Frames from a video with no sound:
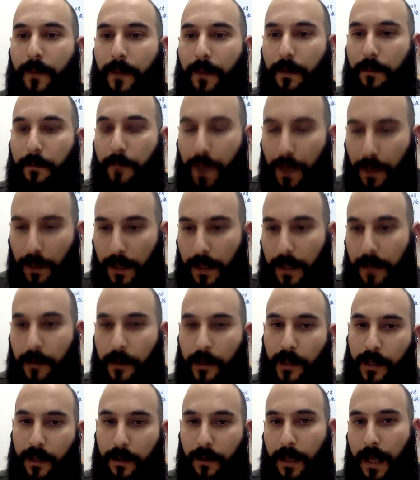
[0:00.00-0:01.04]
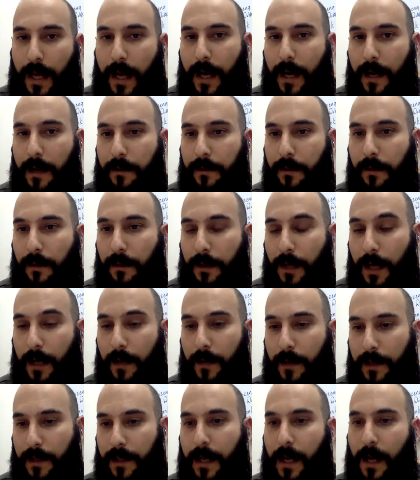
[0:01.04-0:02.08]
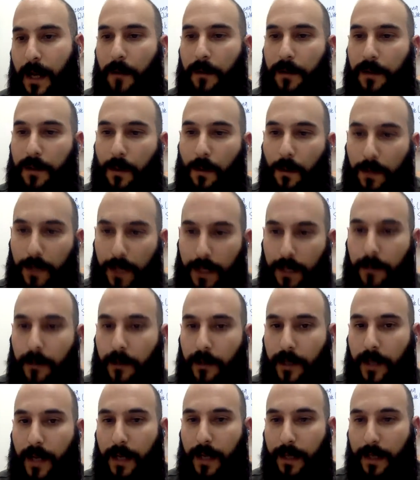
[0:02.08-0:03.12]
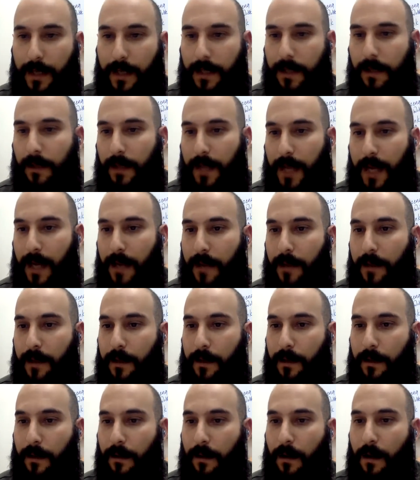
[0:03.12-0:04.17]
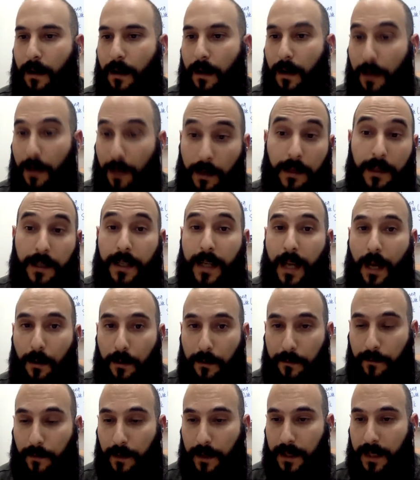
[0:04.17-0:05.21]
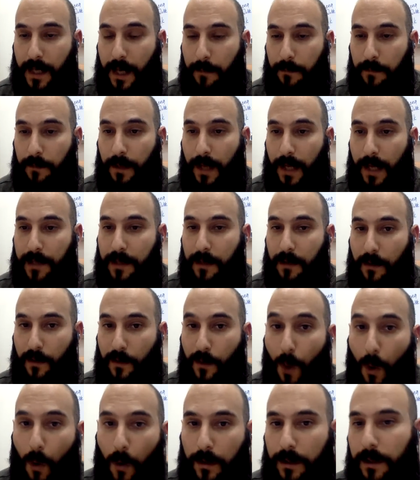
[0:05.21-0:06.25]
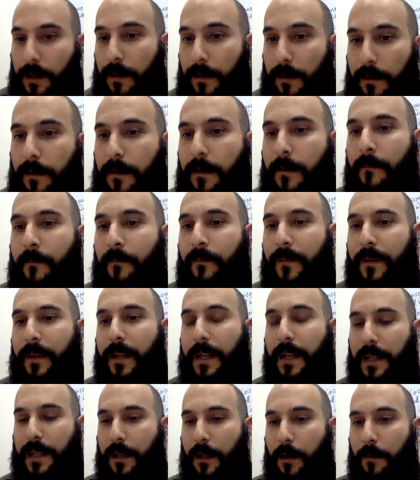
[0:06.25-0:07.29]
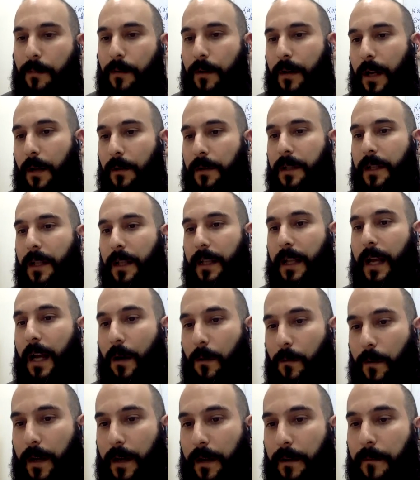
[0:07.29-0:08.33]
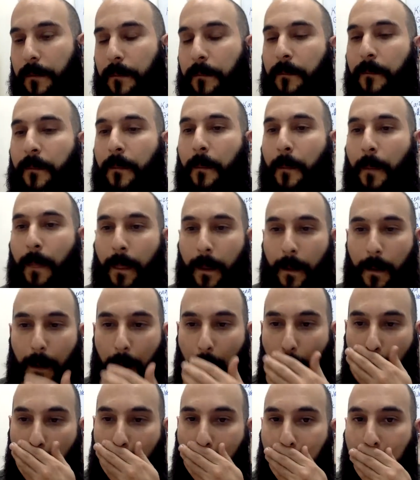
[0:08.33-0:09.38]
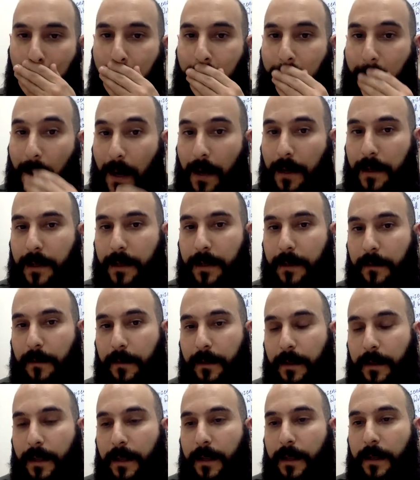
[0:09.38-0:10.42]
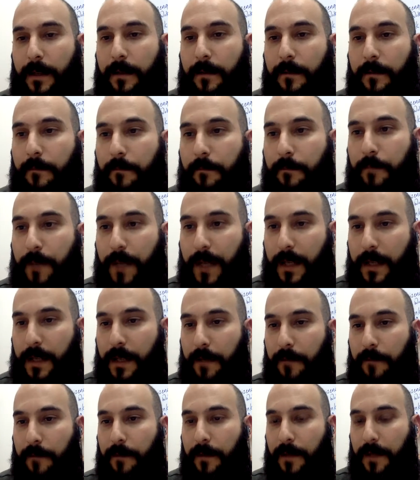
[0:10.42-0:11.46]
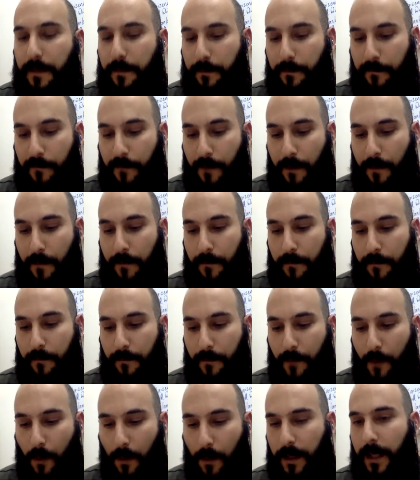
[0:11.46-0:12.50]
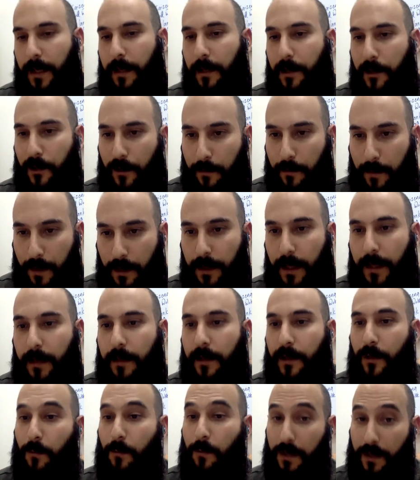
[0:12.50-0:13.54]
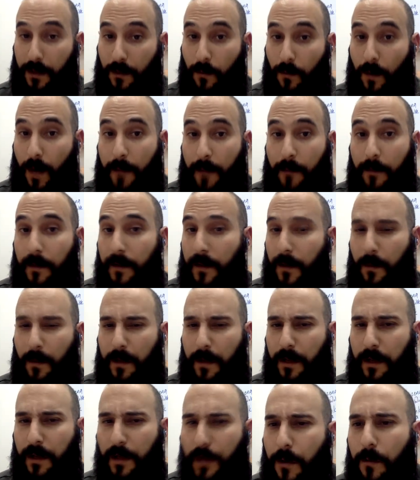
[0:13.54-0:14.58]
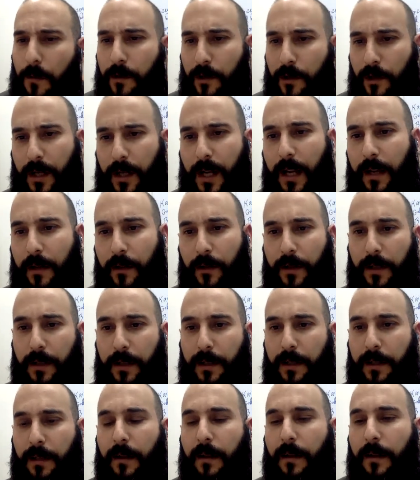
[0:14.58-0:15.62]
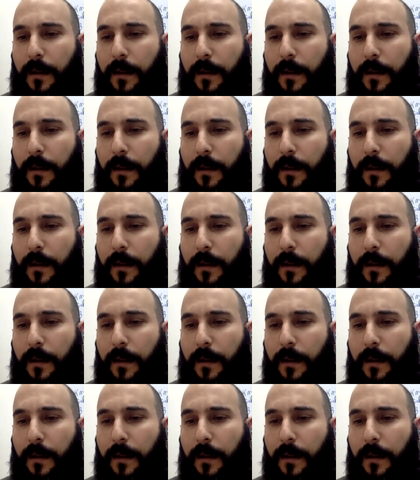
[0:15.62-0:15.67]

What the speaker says: Middle English still had a lot of the sounds Old English had. They still had the ch sound, for example, as in thochte. They still pronounced it that way. But the big difference from Old English to Middle English was grammar. There were huge changes